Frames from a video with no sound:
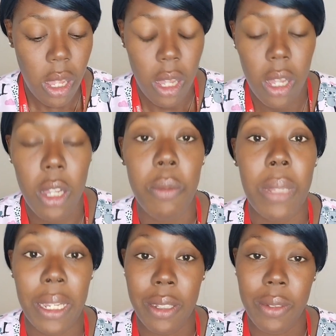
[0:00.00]
um,
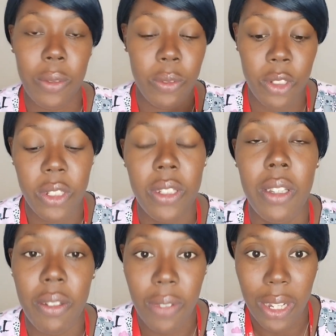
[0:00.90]
like using
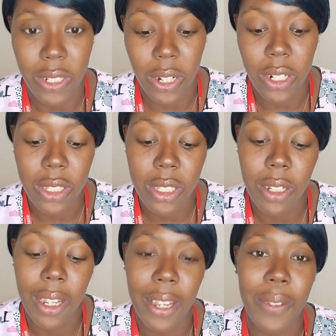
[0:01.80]
flashcards.
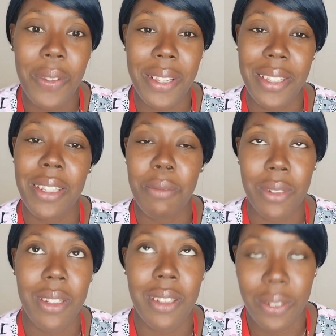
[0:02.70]
Okay, and then I'm
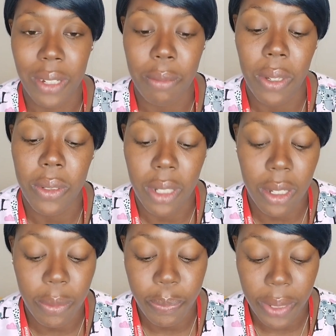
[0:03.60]
gonna create my own deck,
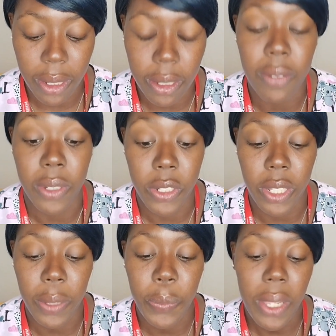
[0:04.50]
but
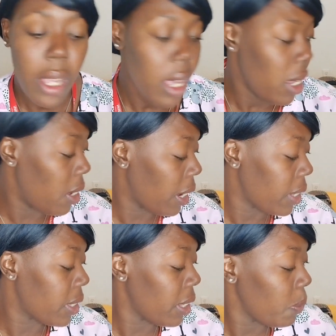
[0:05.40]
eventually. Okay,
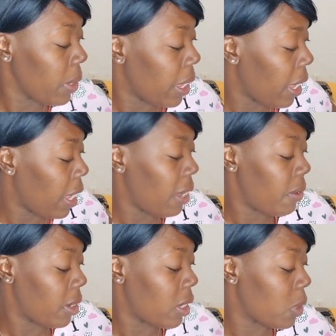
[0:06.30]
then we have
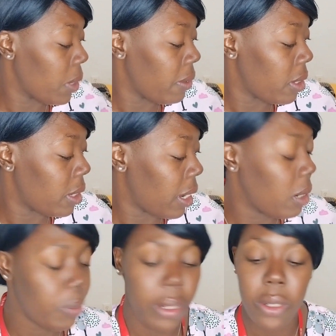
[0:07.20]
okay, so we have the Nine
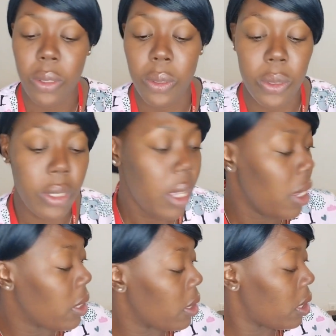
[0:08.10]
of Pentacles,
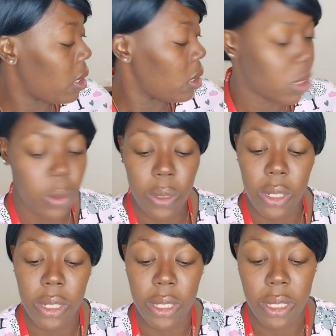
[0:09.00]
the Ten of
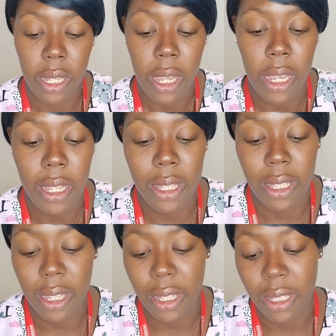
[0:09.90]
Swords, and
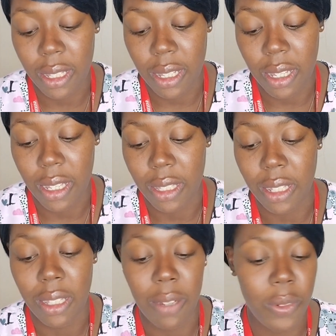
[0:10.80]
then the
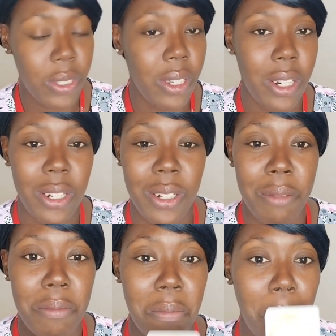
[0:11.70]
Lovers card.
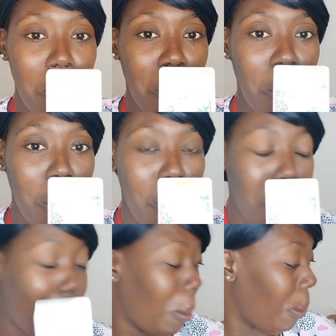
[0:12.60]

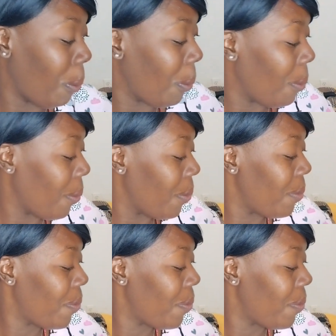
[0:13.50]
Hmm.